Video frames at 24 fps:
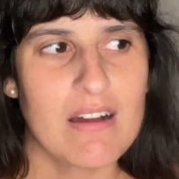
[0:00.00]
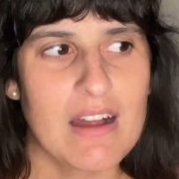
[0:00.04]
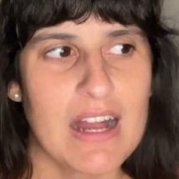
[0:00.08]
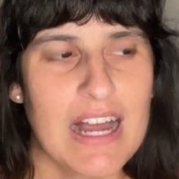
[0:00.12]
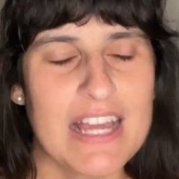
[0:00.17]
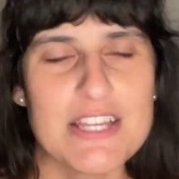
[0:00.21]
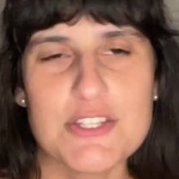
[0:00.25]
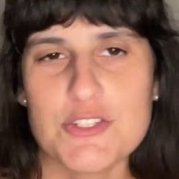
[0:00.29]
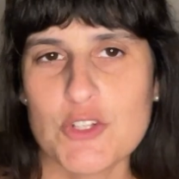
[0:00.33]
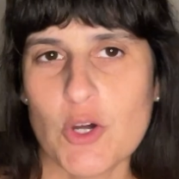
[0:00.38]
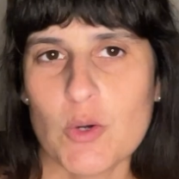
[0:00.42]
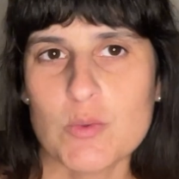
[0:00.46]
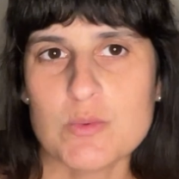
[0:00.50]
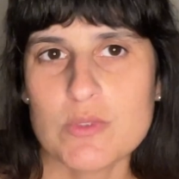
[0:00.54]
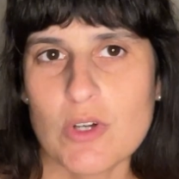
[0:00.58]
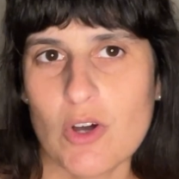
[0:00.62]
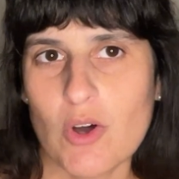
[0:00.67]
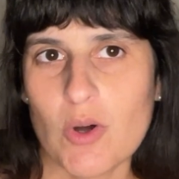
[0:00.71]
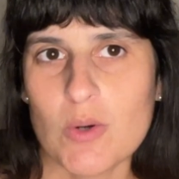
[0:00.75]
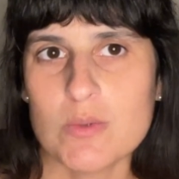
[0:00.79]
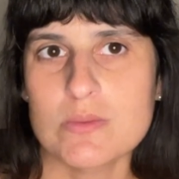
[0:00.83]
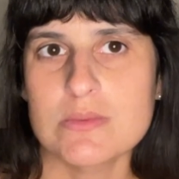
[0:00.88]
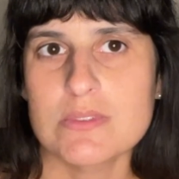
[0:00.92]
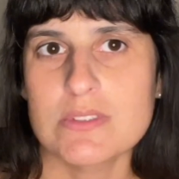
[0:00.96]
I don't
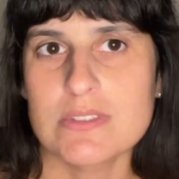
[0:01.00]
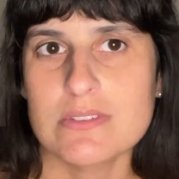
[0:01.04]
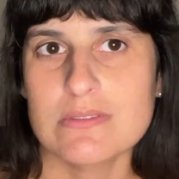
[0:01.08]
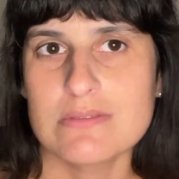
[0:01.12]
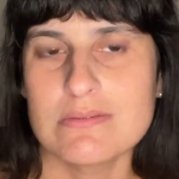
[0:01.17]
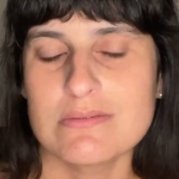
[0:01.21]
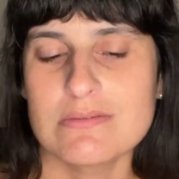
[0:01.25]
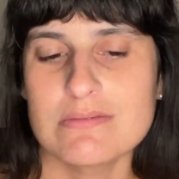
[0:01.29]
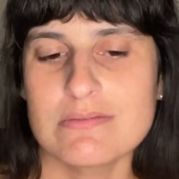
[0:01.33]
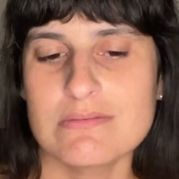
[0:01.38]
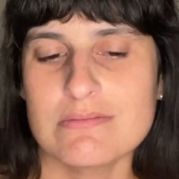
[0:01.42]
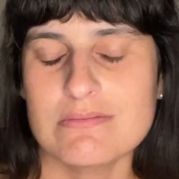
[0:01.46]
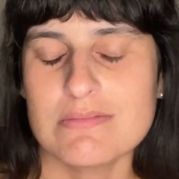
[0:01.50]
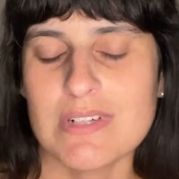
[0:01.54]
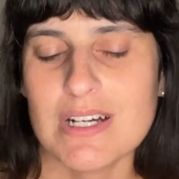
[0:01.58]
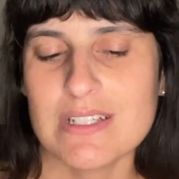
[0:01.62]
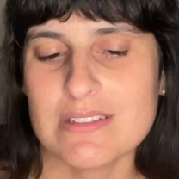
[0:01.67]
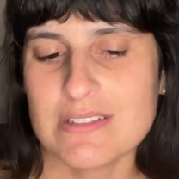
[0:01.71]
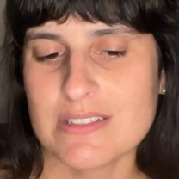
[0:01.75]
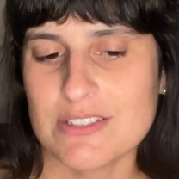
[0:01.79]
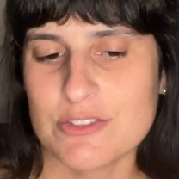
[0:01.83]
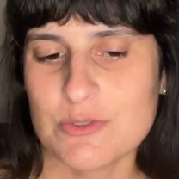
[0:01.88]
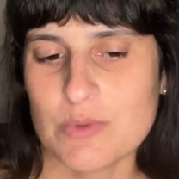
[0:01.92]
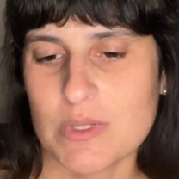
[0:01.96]
own a
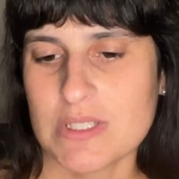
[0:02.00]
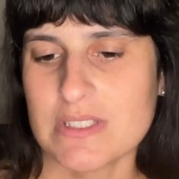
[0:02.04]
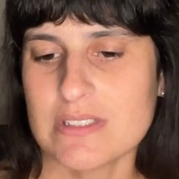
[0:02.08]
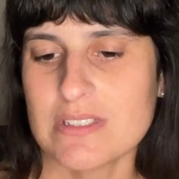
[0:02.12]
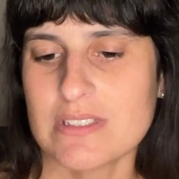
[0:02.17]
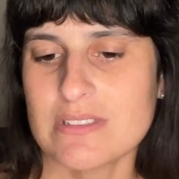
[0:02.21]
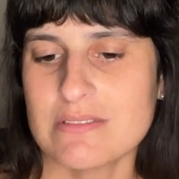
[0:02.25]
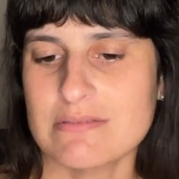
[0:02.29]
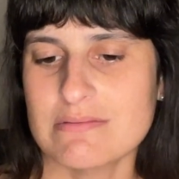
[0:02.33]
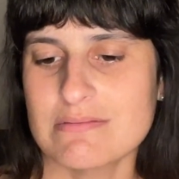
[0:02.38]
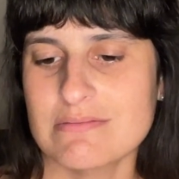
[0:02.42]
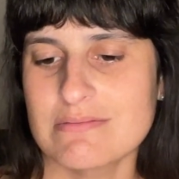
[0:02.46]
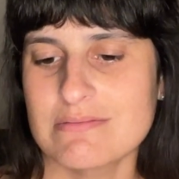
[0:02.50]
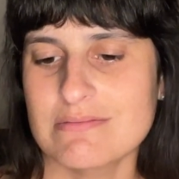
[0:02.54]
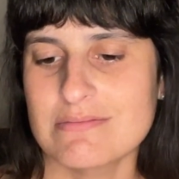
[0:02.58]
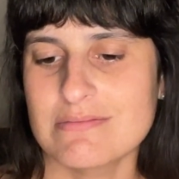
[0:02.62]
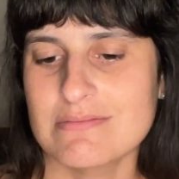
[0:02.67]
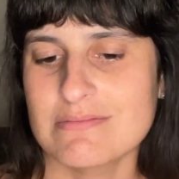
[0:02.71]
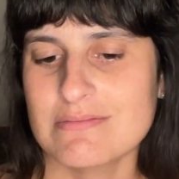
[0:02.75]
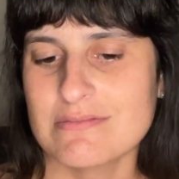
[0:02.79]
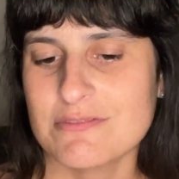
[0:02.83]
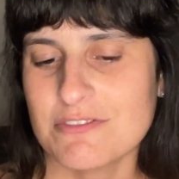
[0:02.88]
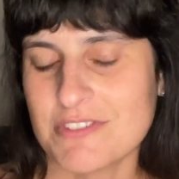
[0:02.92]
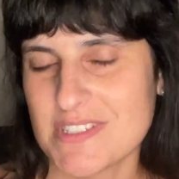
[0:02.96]
d20
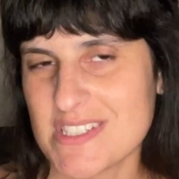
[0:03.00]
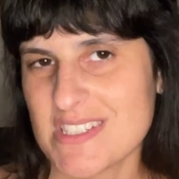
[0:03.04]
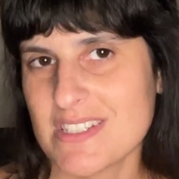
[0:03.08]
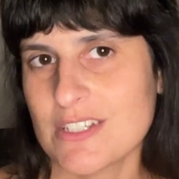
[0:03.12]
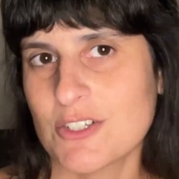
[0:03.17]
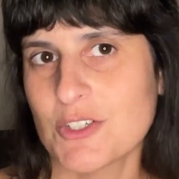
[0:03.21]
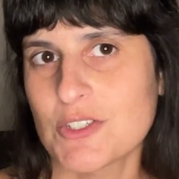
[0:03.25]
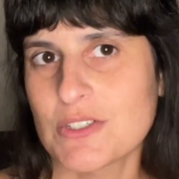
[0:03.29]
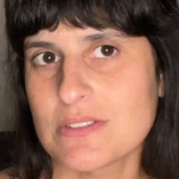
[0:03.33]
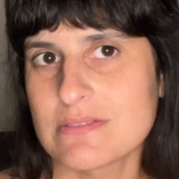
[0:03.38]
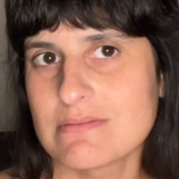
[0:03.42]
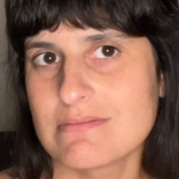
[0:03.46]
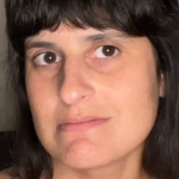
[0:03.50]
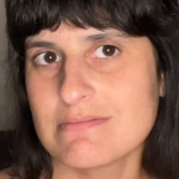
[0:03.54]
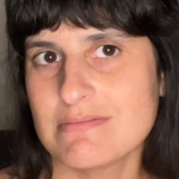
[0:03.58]
physical